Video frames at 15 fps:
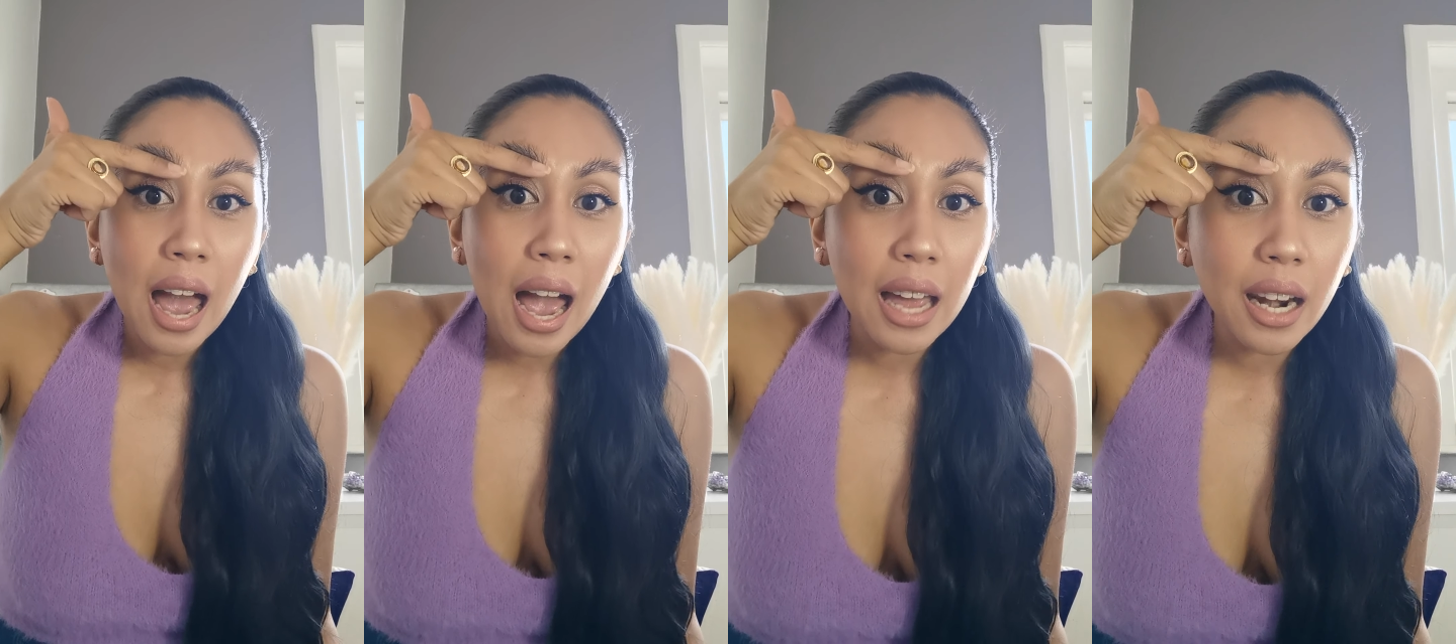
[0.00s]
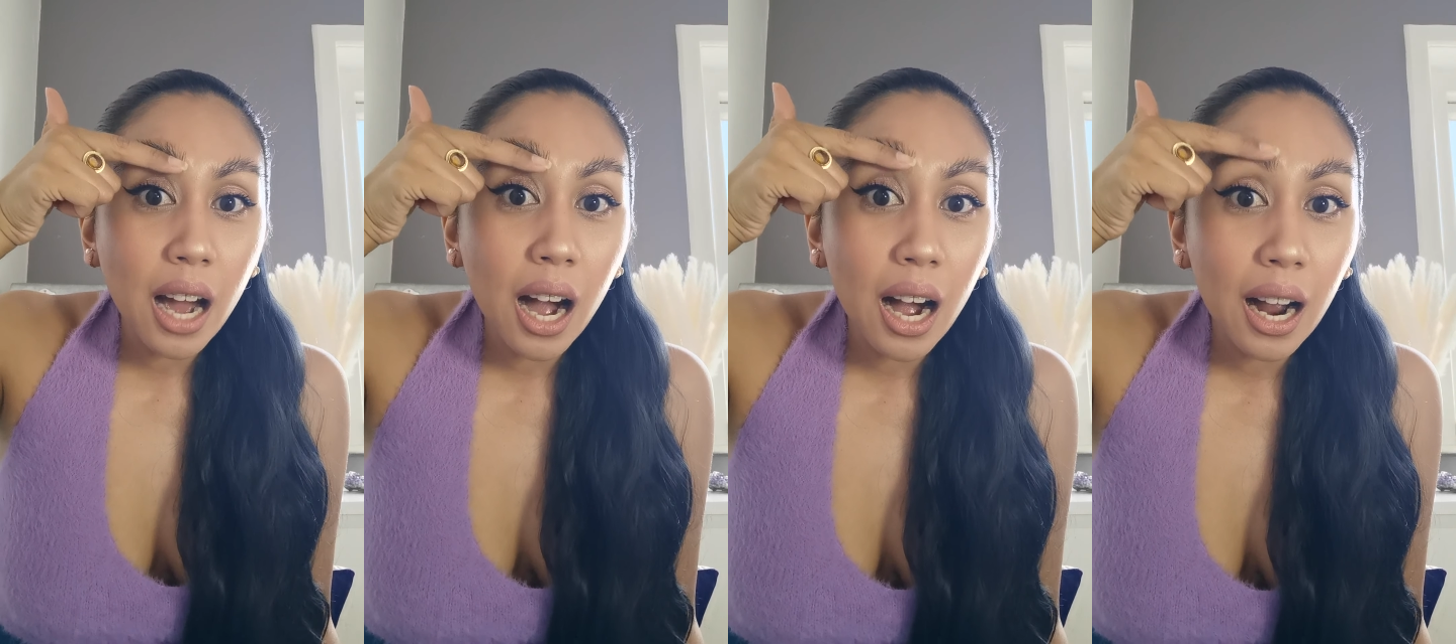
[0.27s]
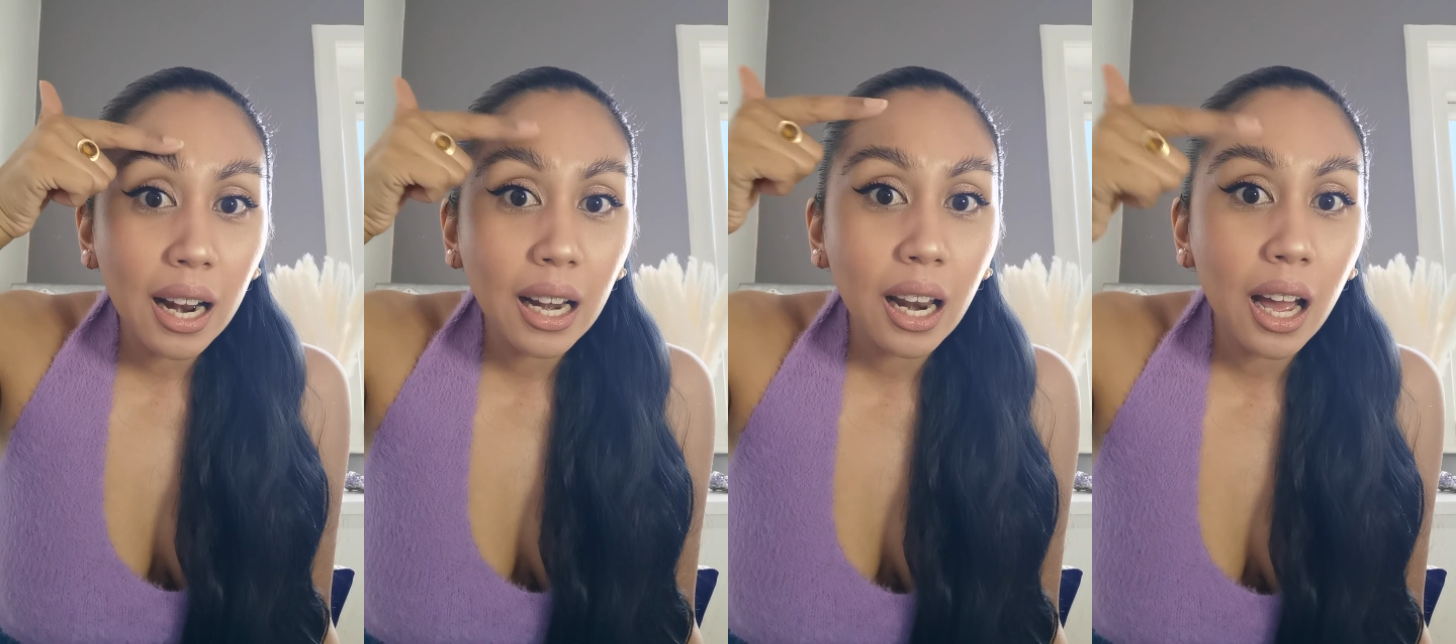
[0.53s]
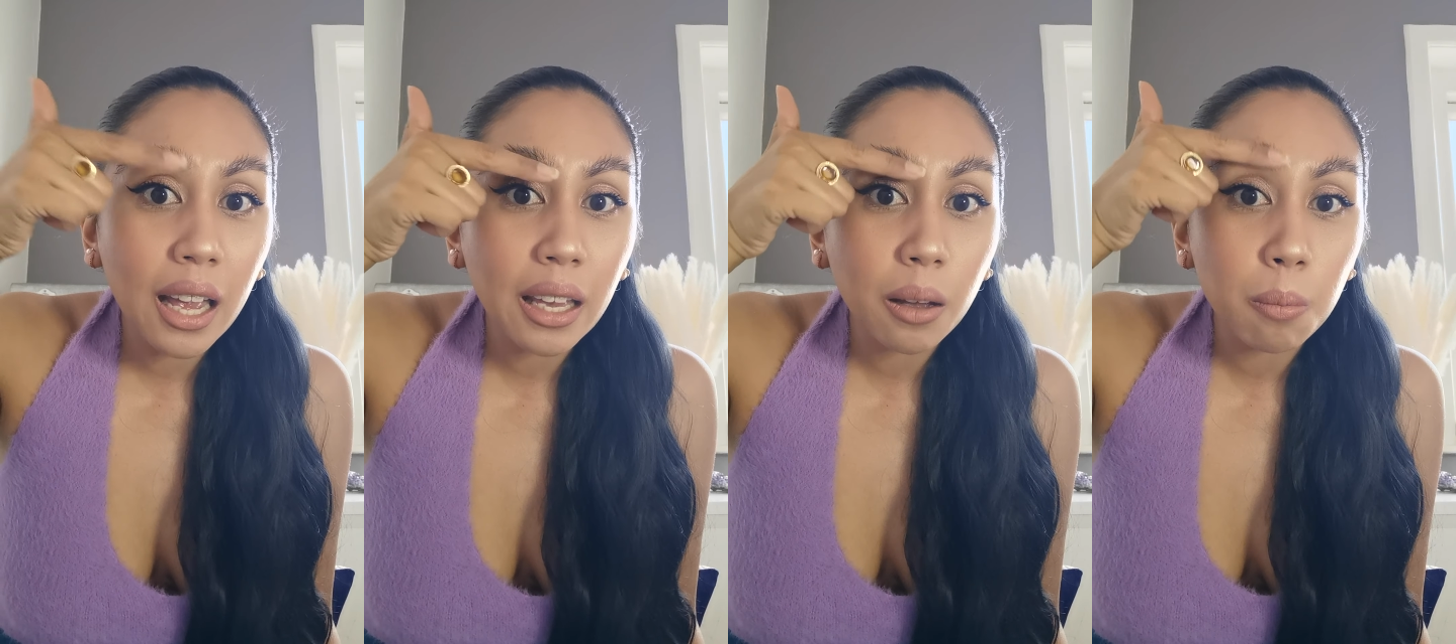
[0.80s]
and I
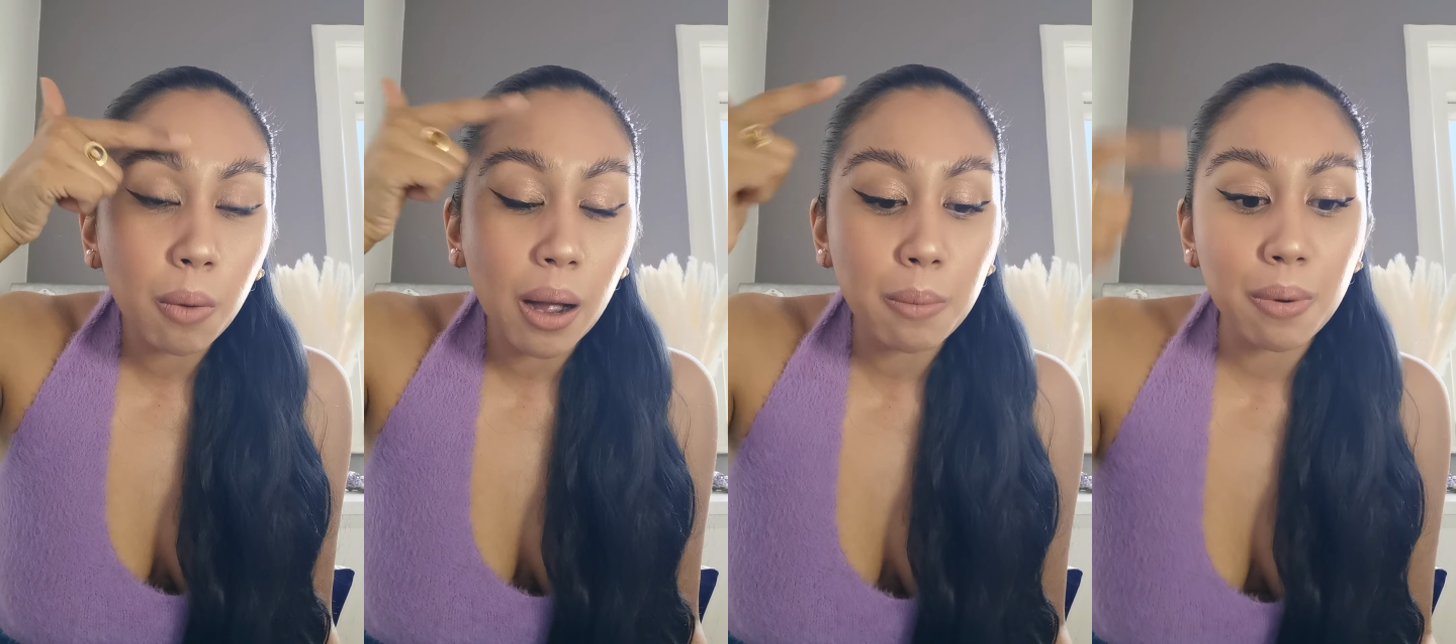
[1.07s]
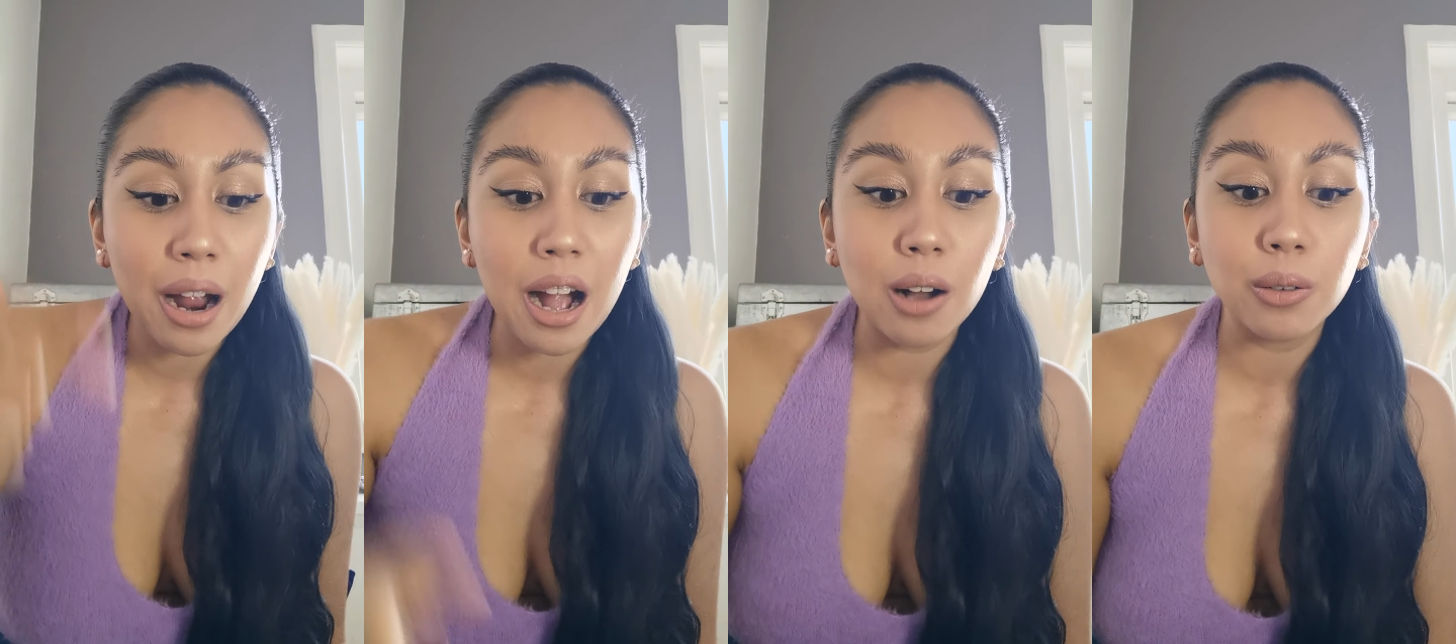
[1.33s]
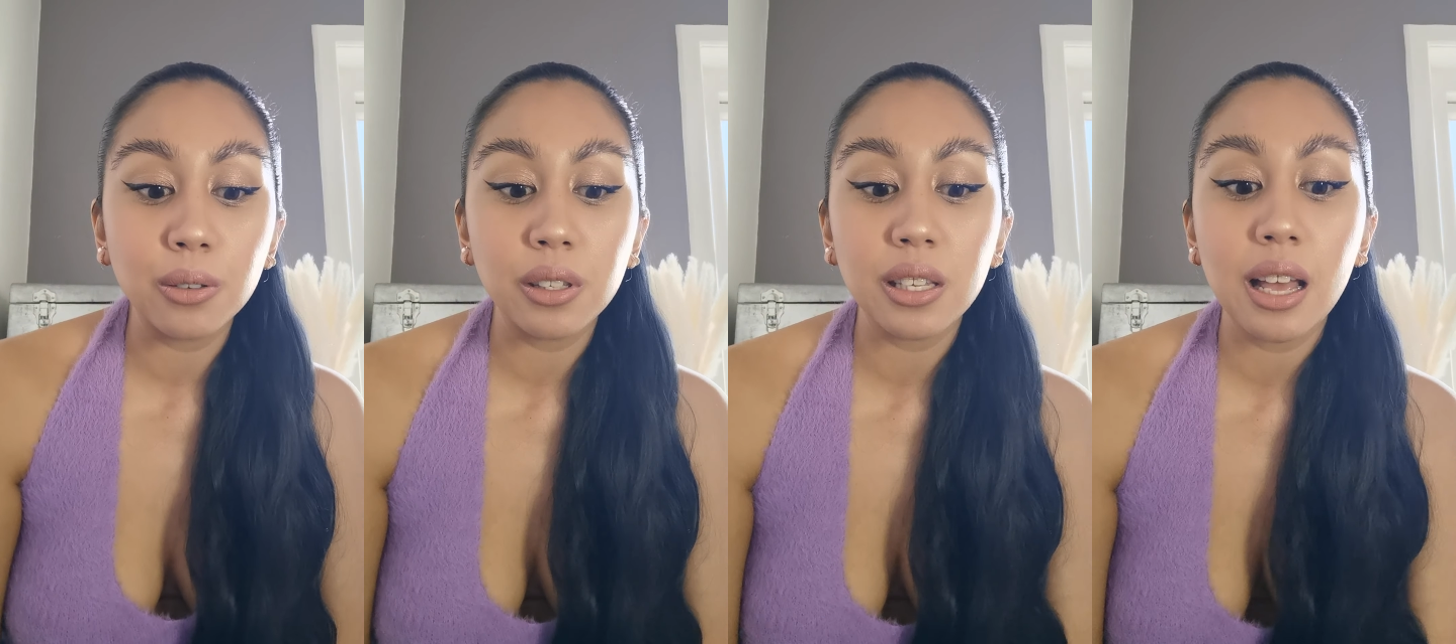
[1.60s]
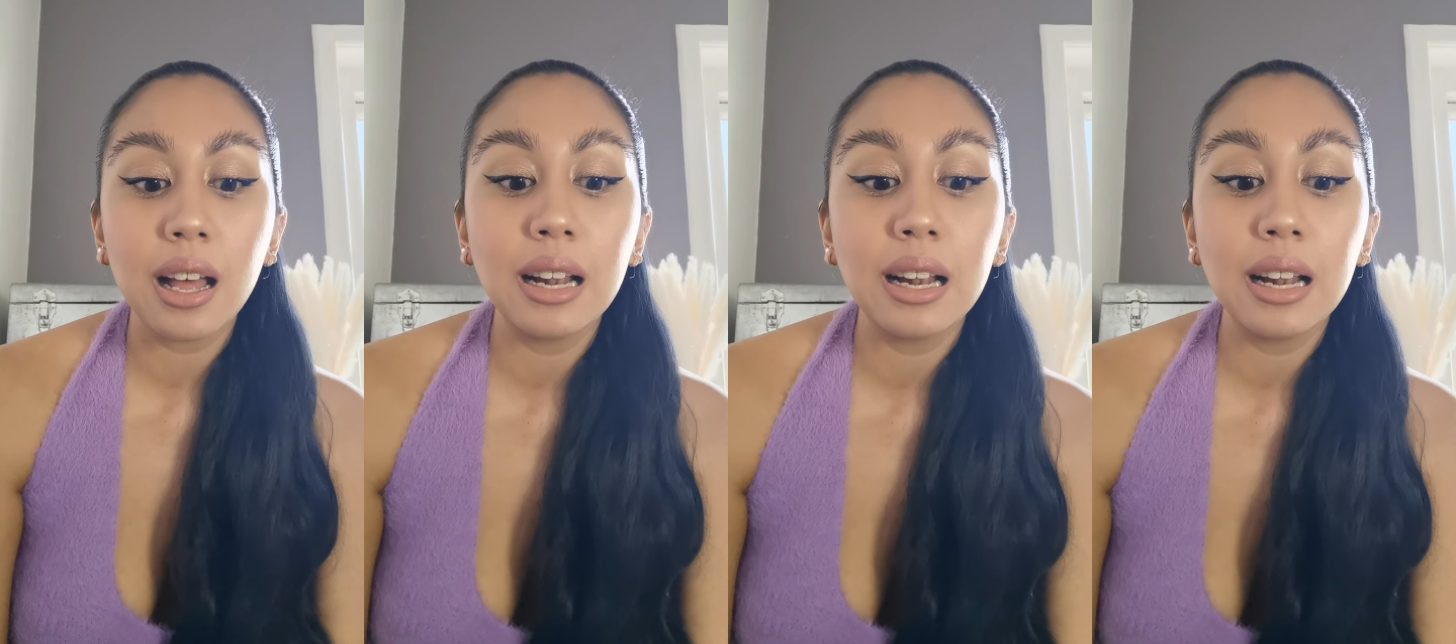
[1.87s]
like my brows